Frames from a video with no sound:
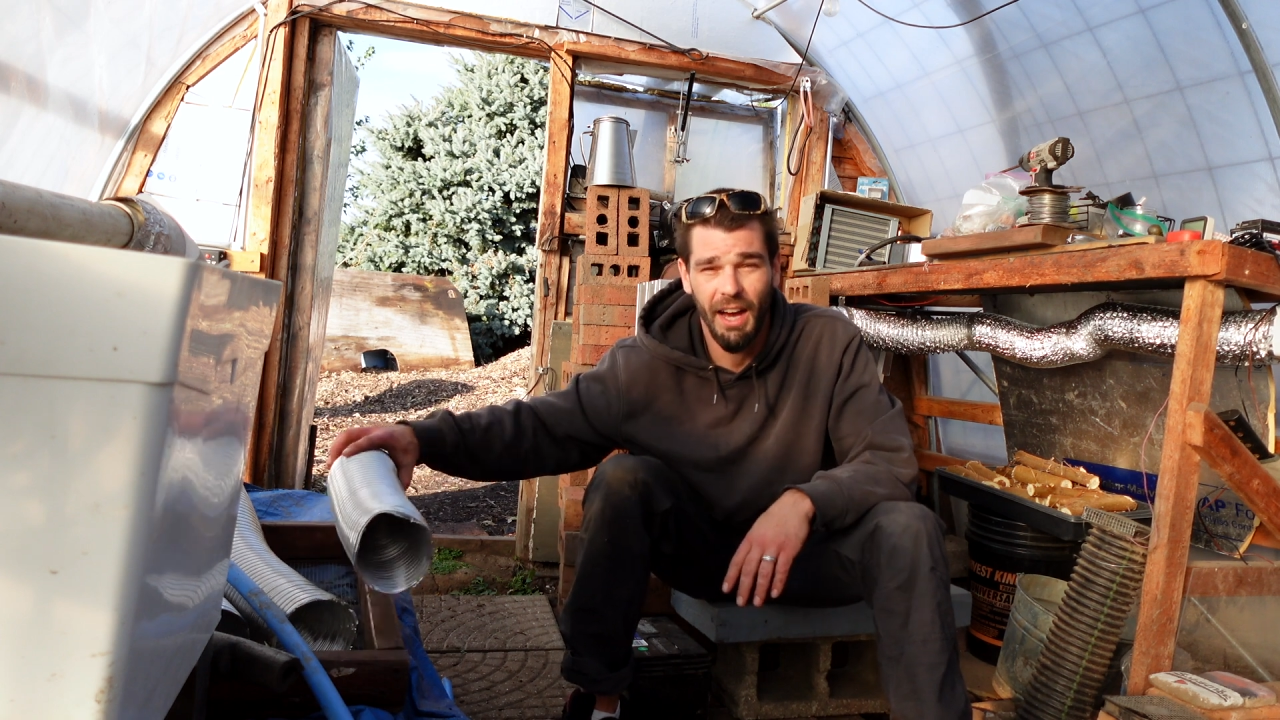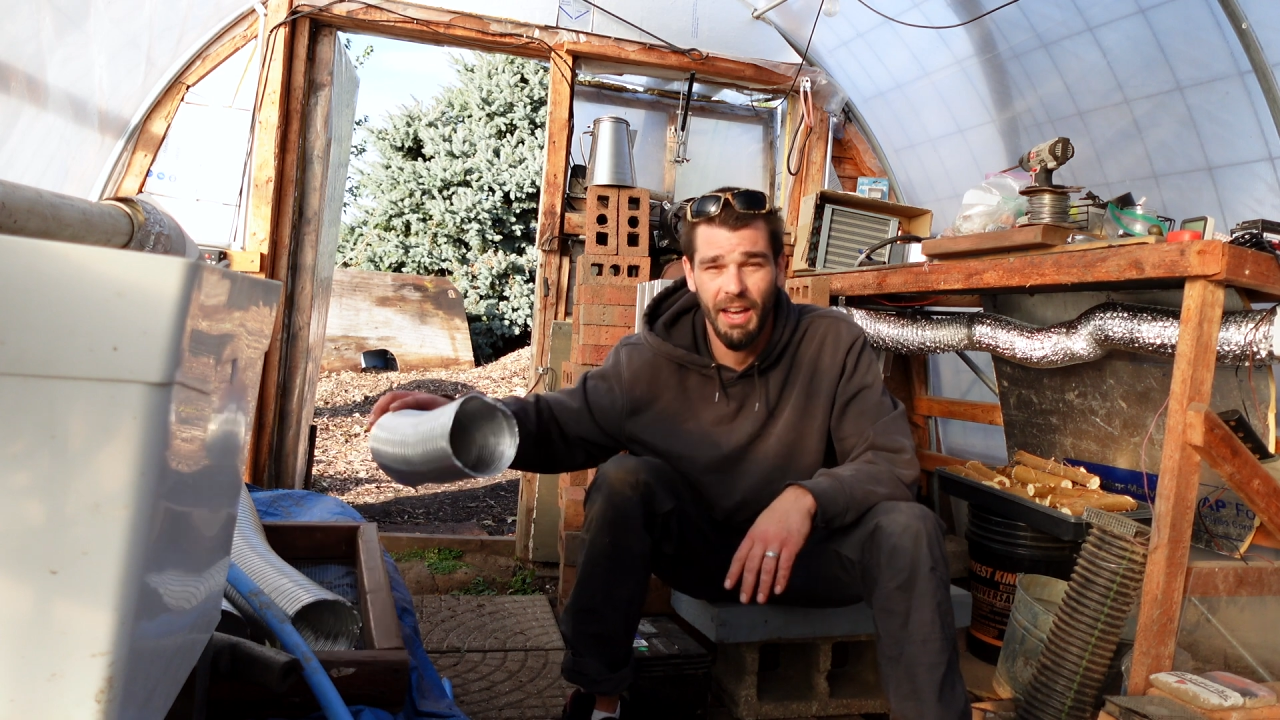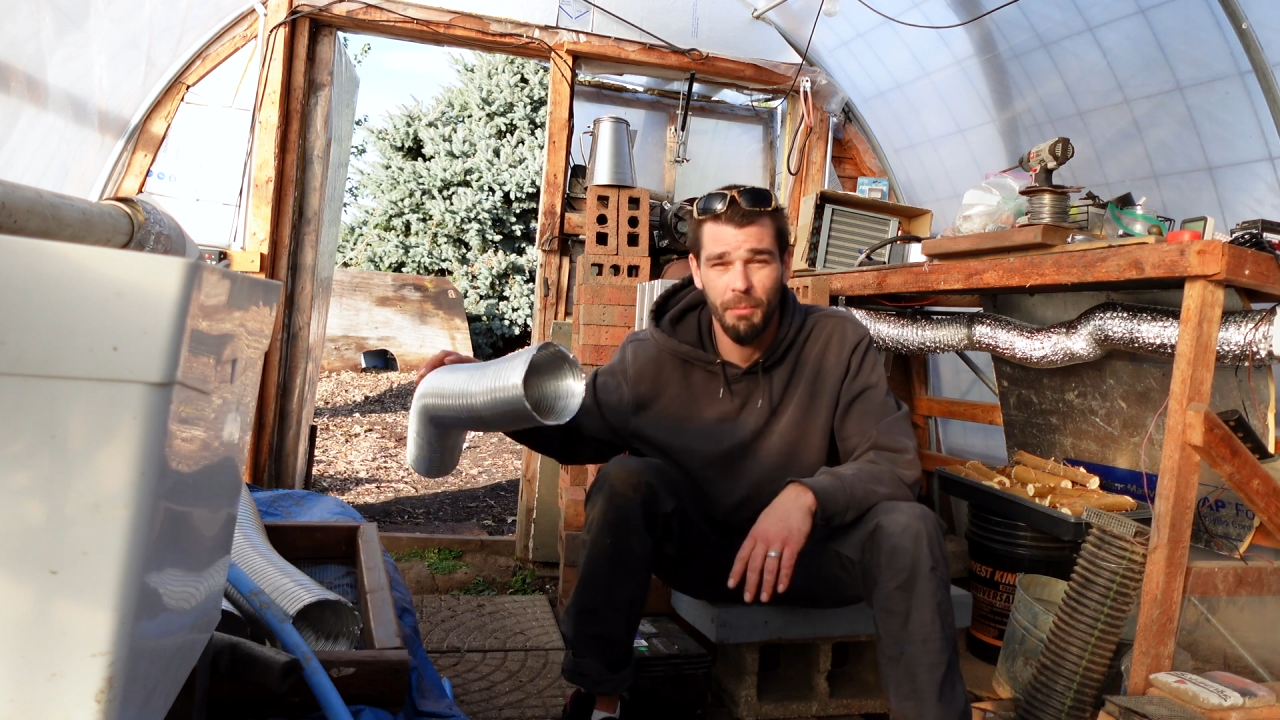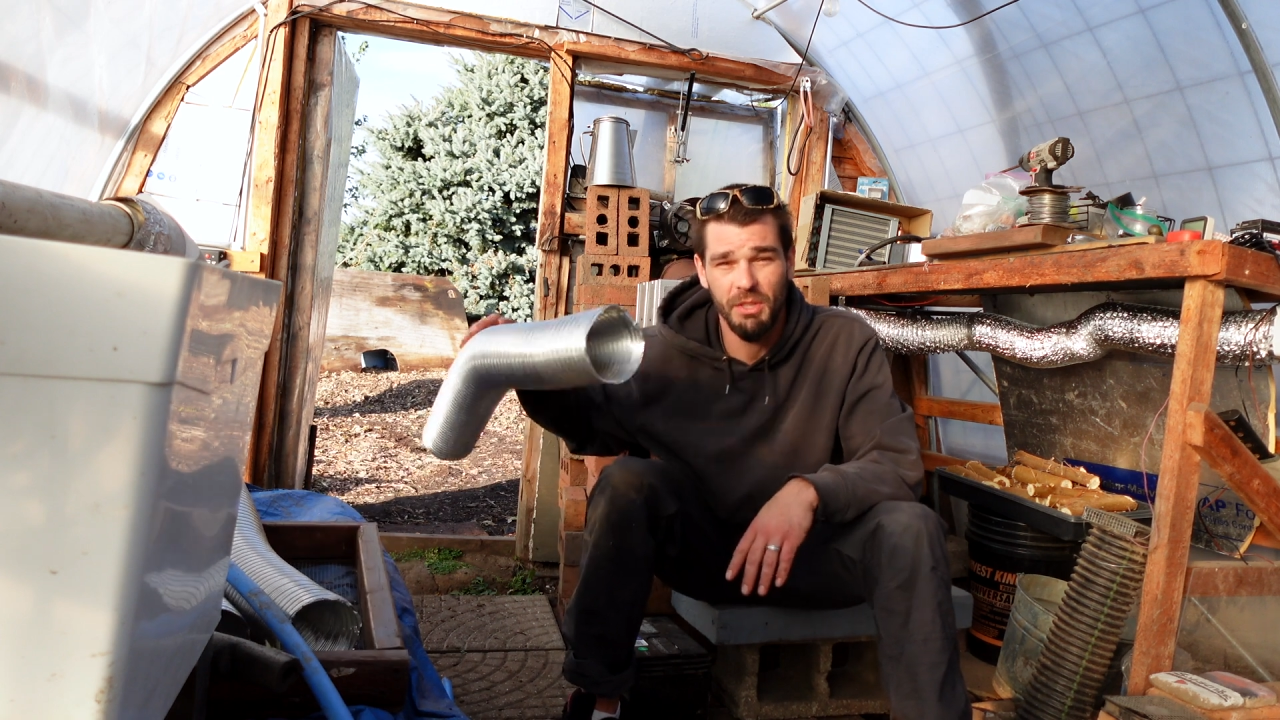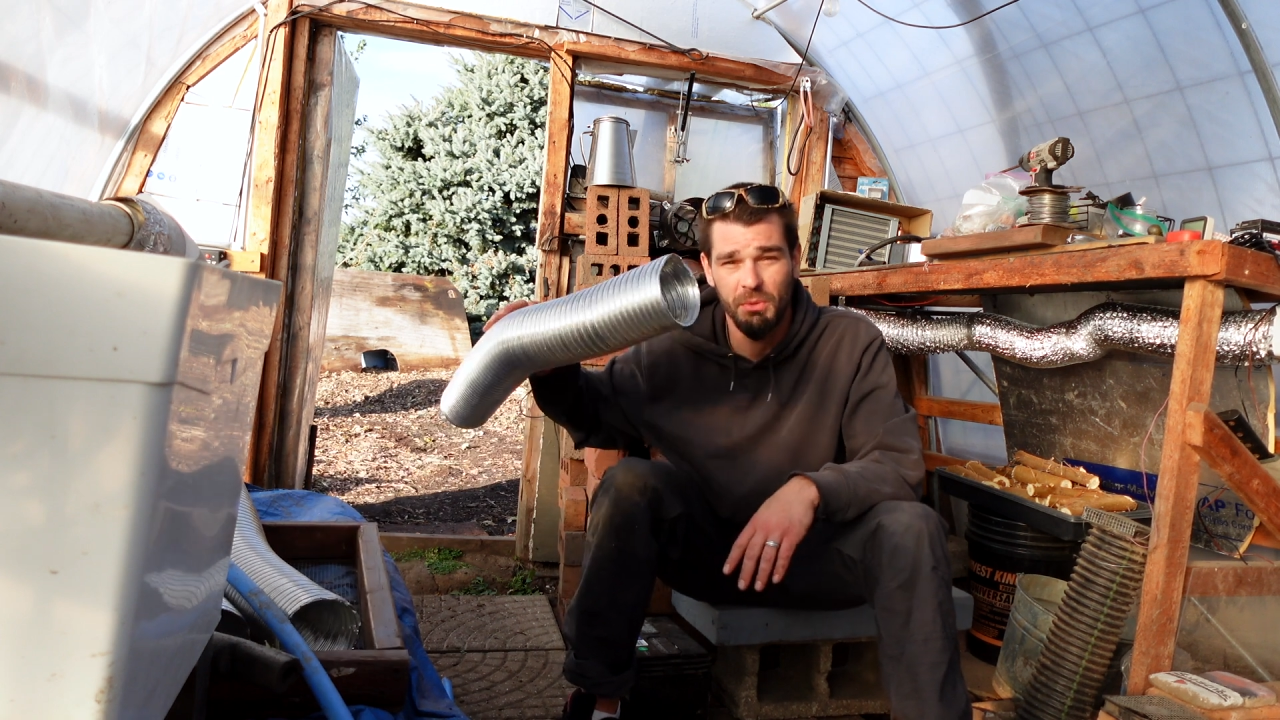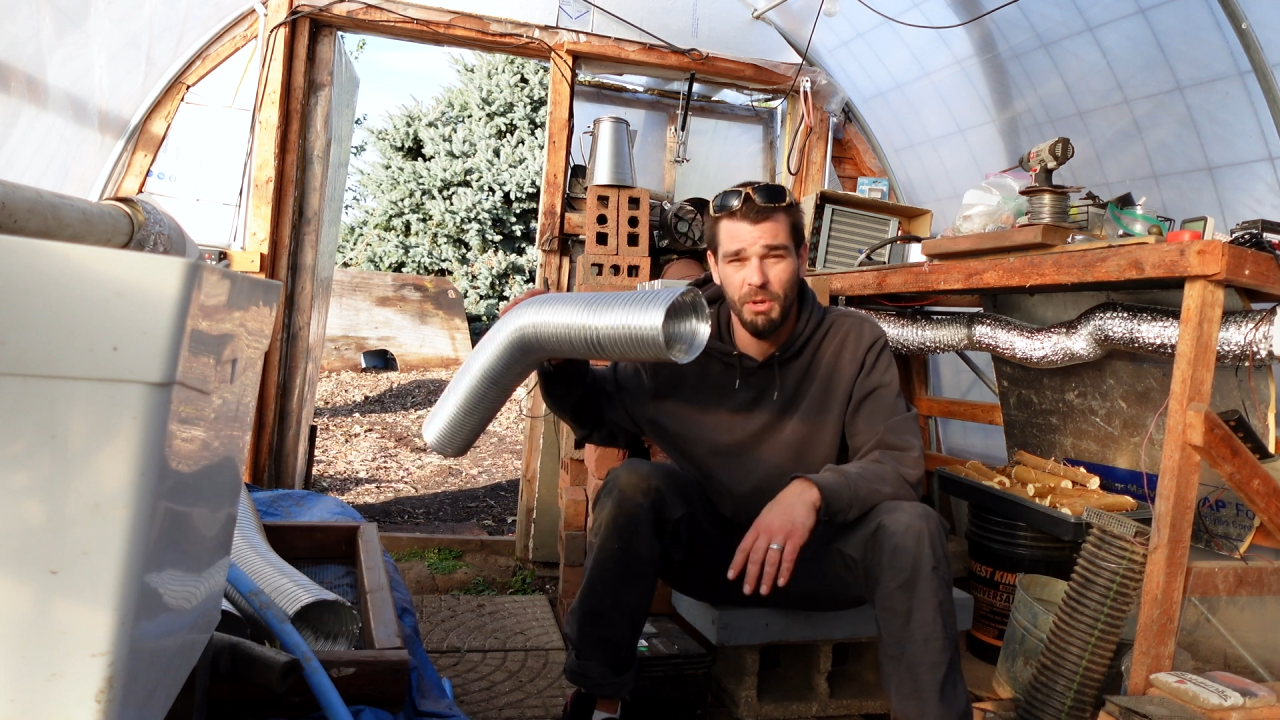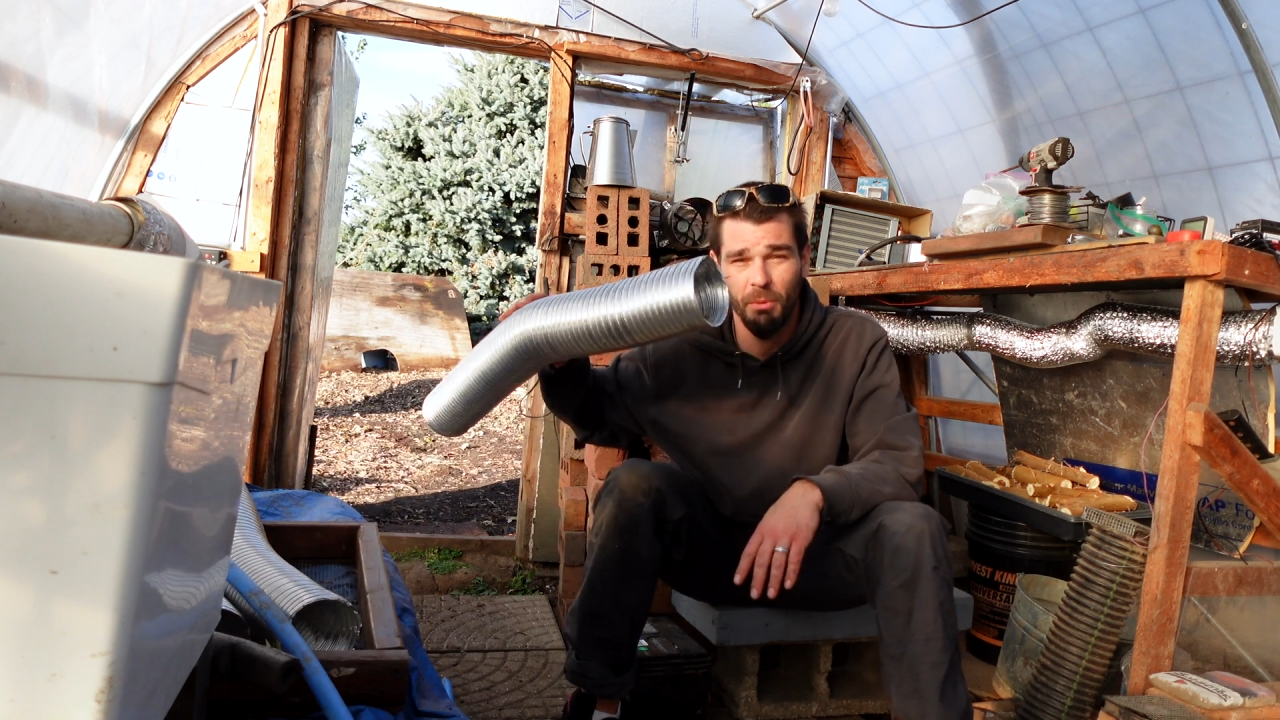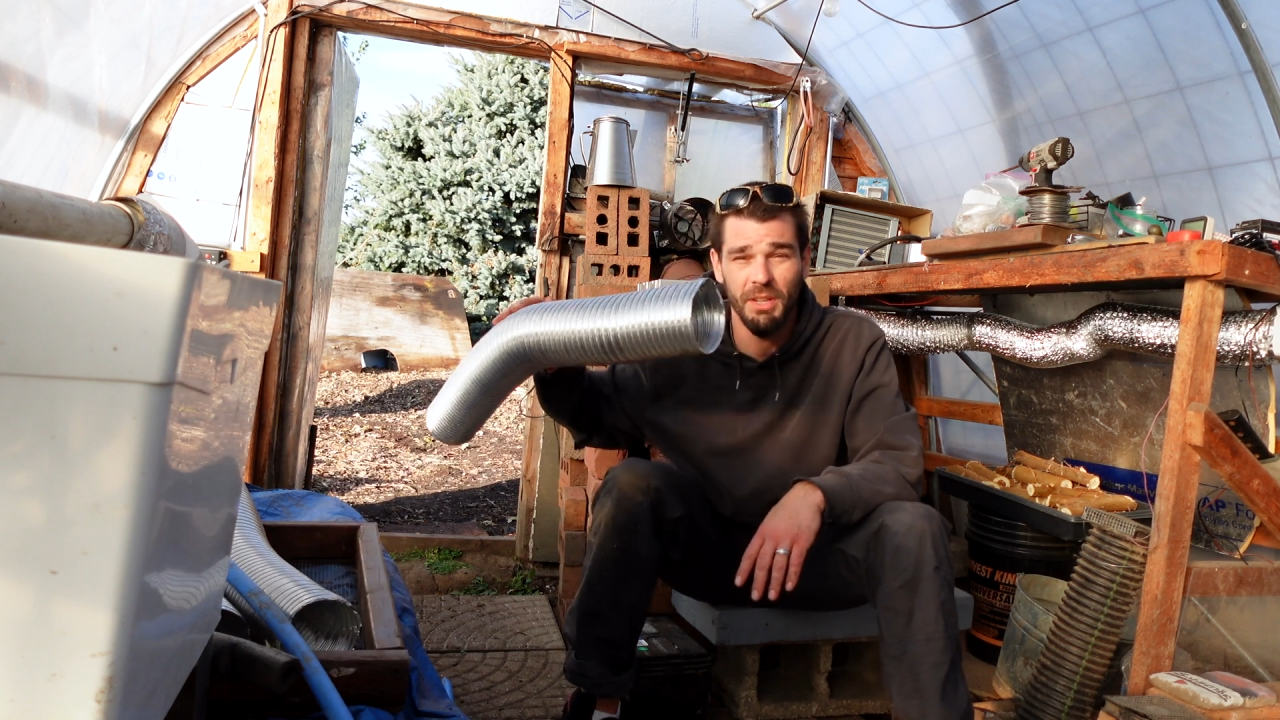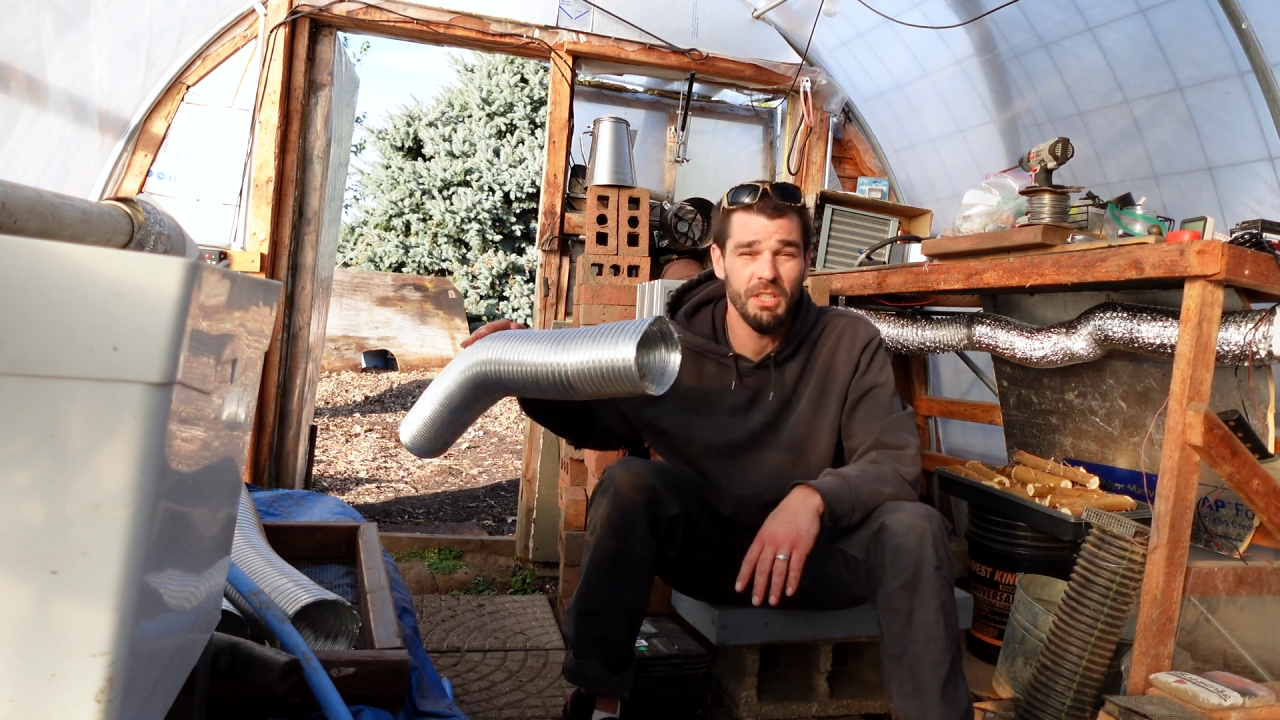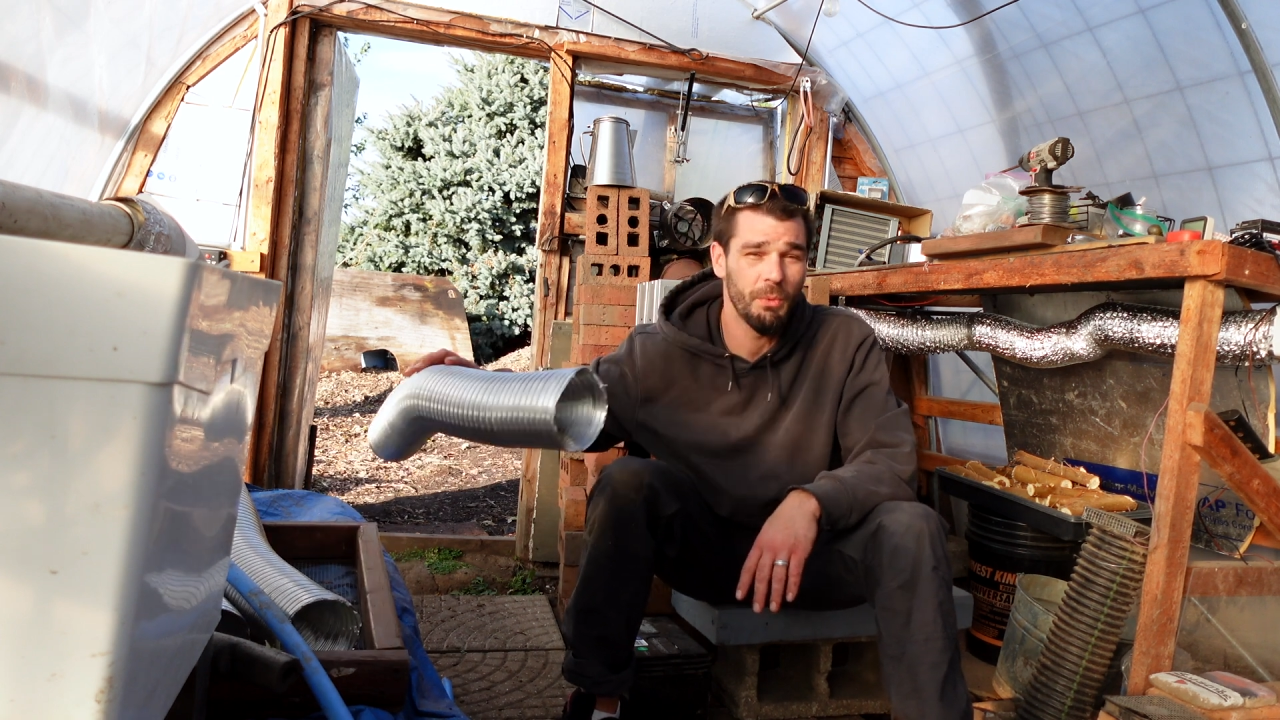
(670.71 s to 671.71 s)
I am experimenting